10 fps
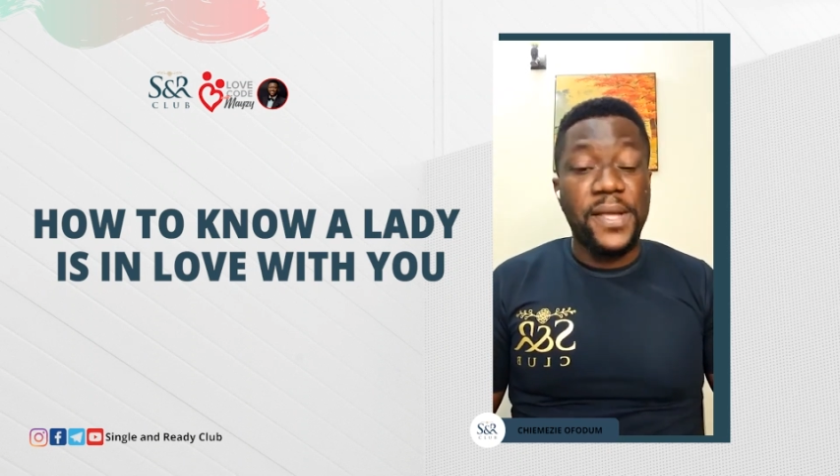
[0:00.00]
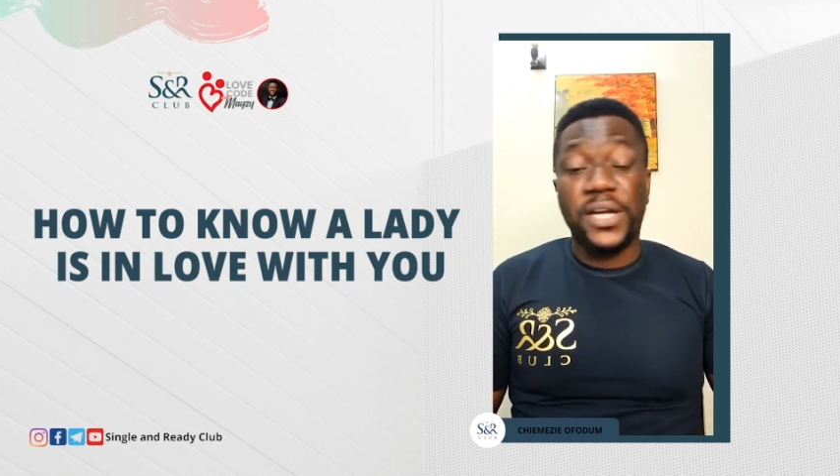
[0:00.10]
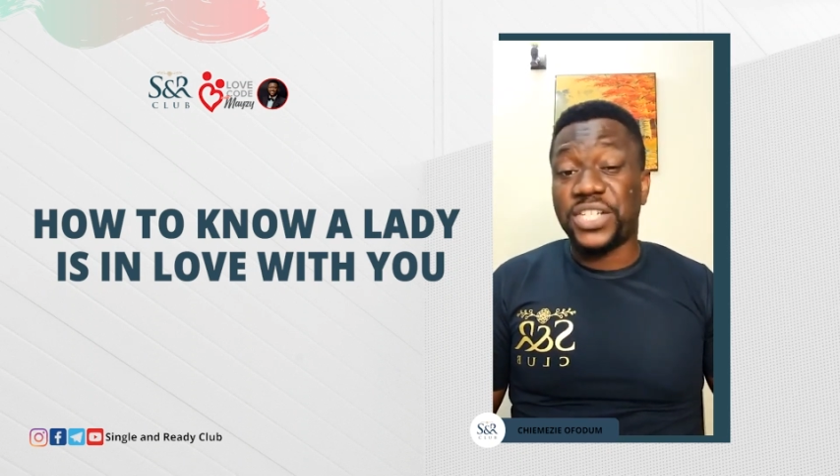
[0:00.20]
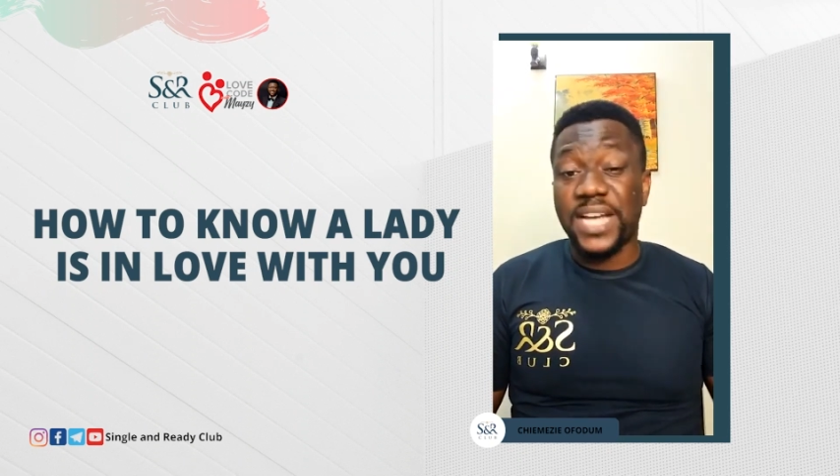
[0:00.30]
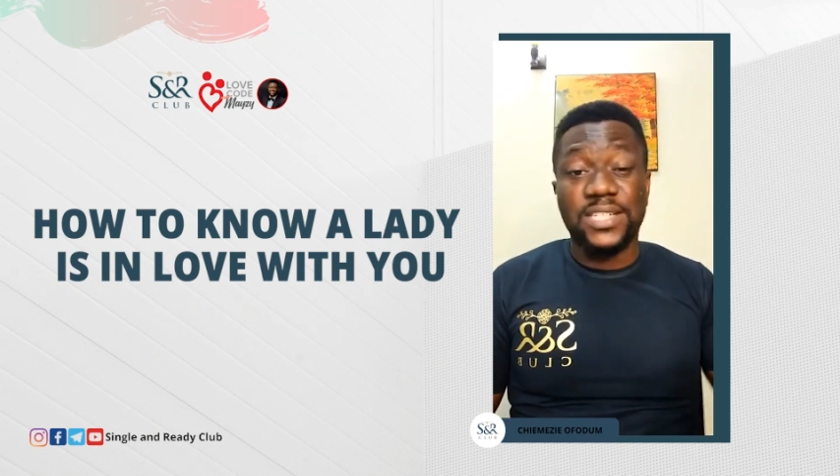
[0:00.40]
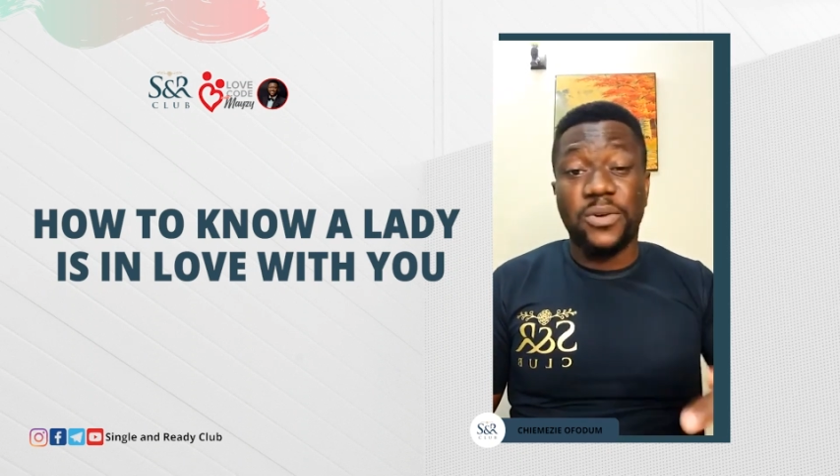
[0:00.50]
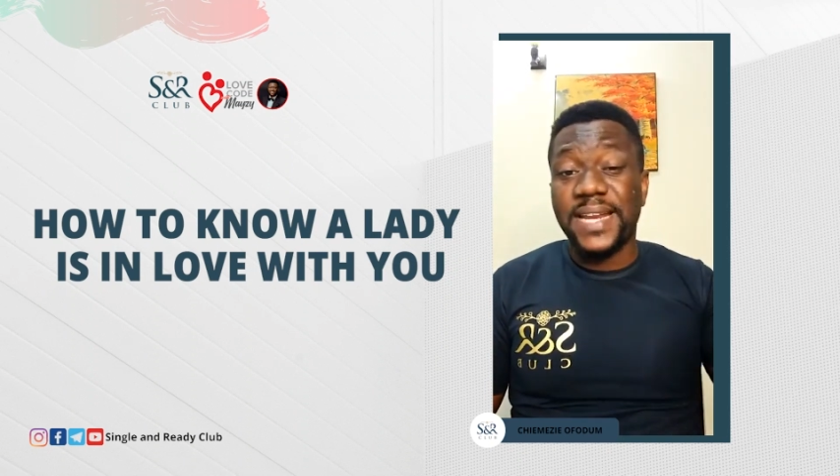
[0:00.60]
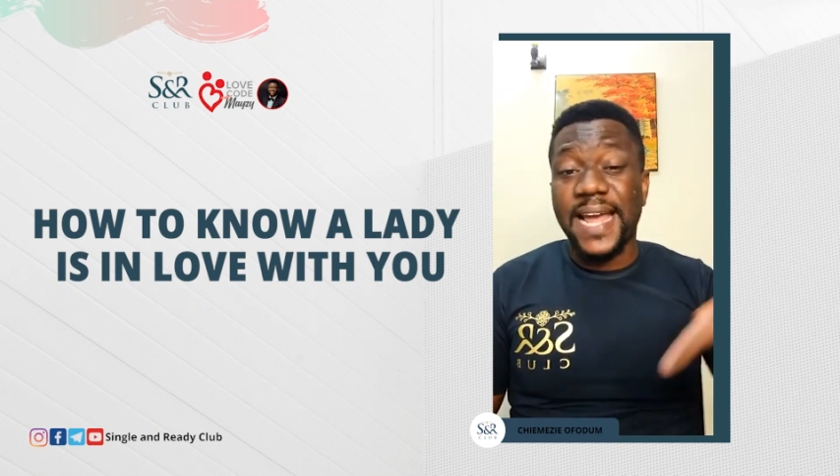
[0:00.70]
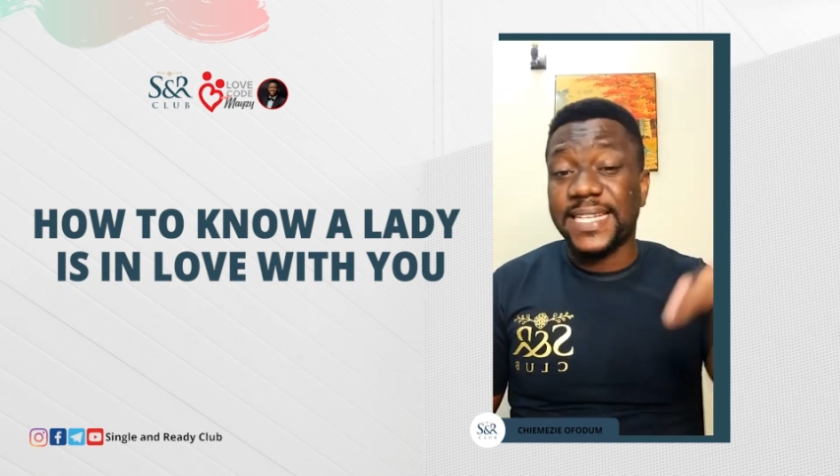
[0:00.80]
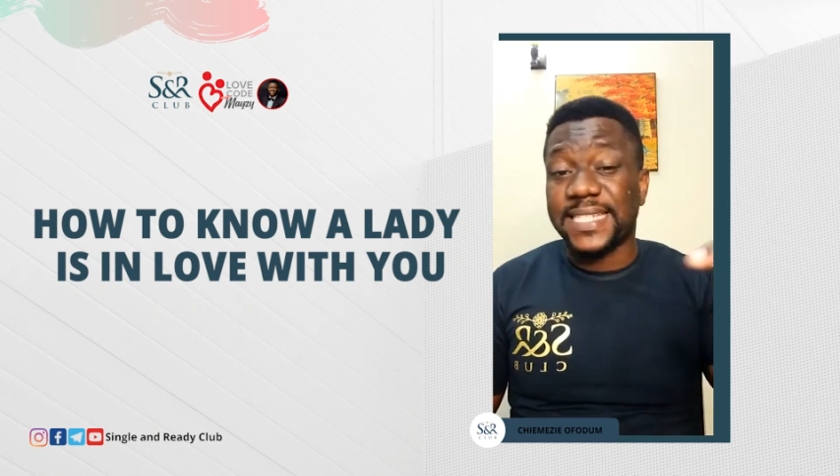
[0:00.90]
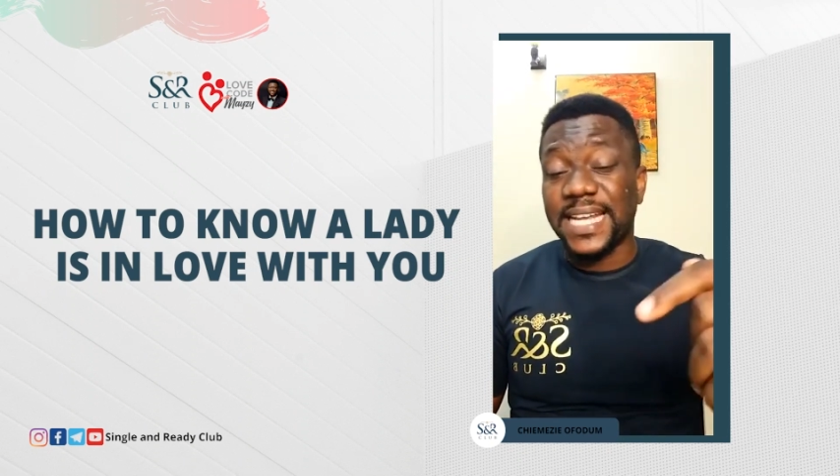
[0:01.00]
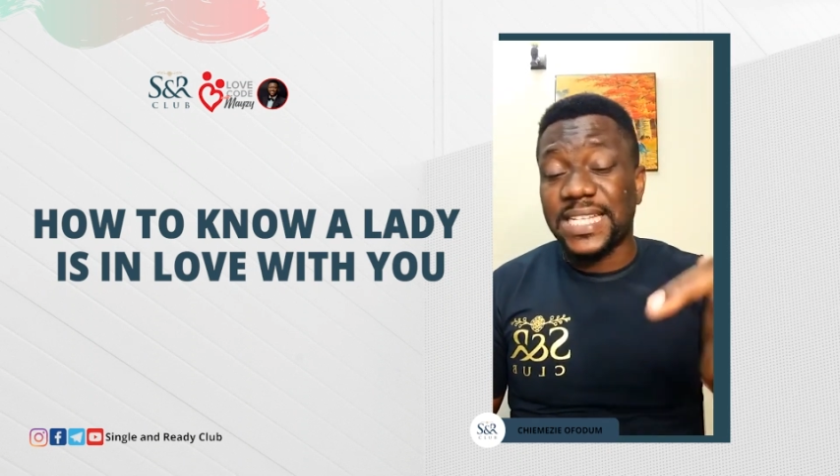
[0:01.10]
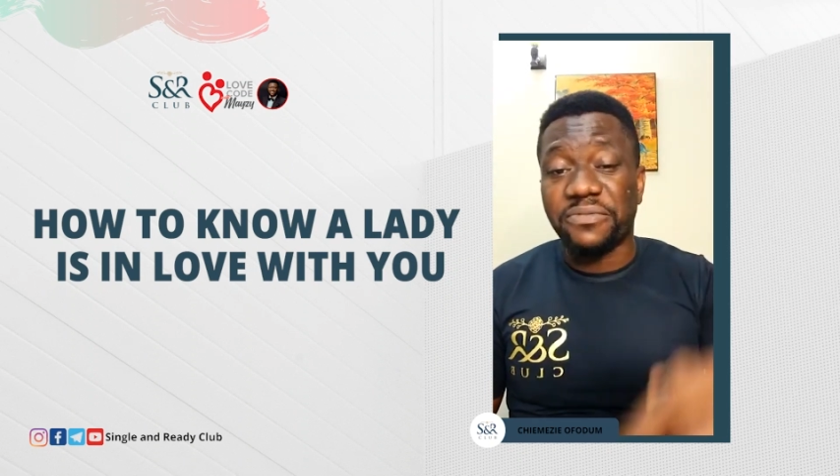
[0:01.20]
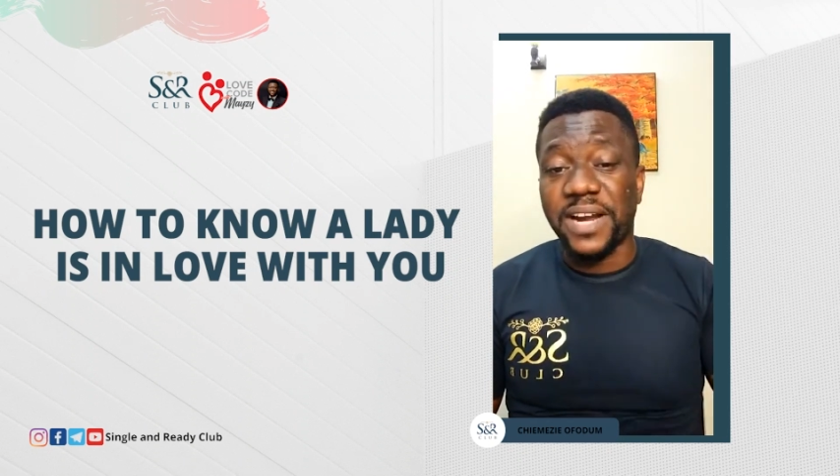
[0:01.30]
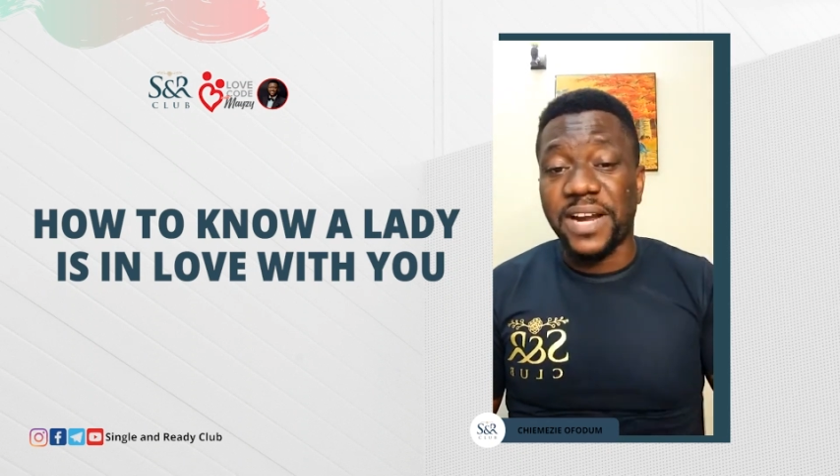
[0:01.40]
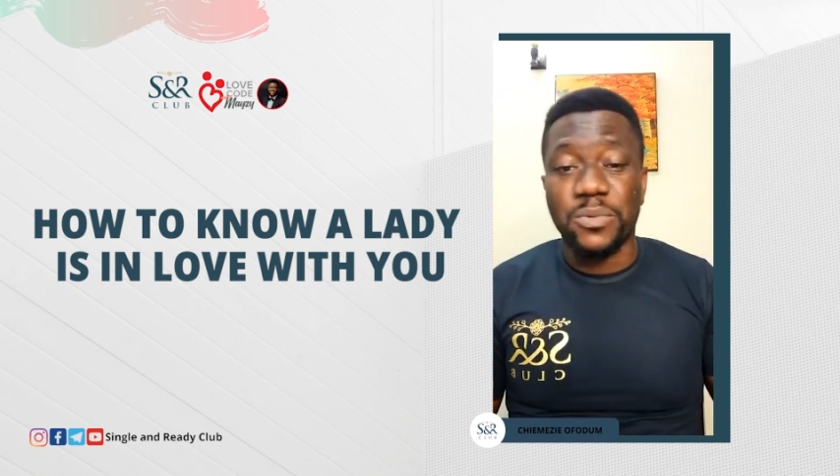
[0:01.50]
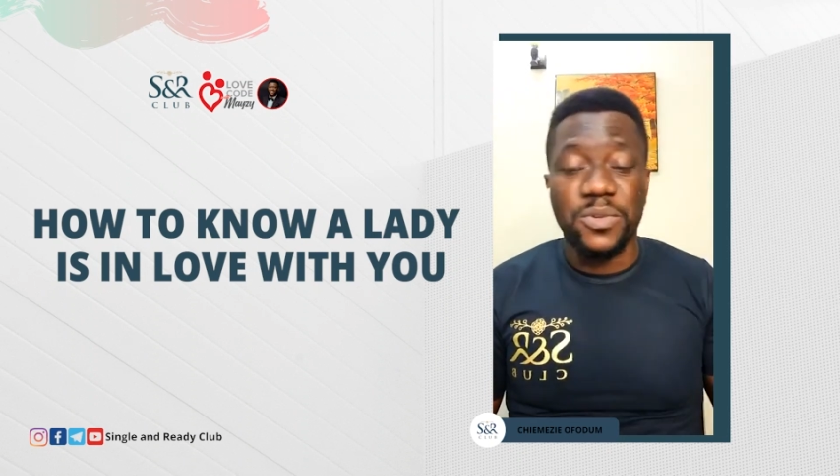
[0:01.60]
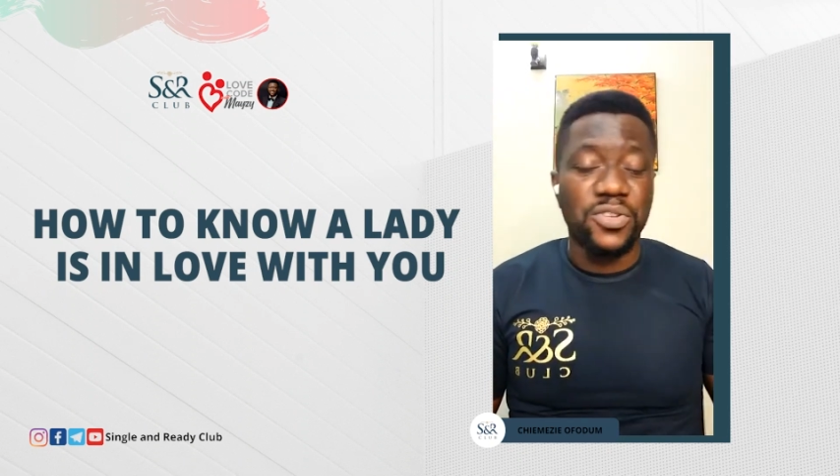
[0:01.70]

Because she has already identified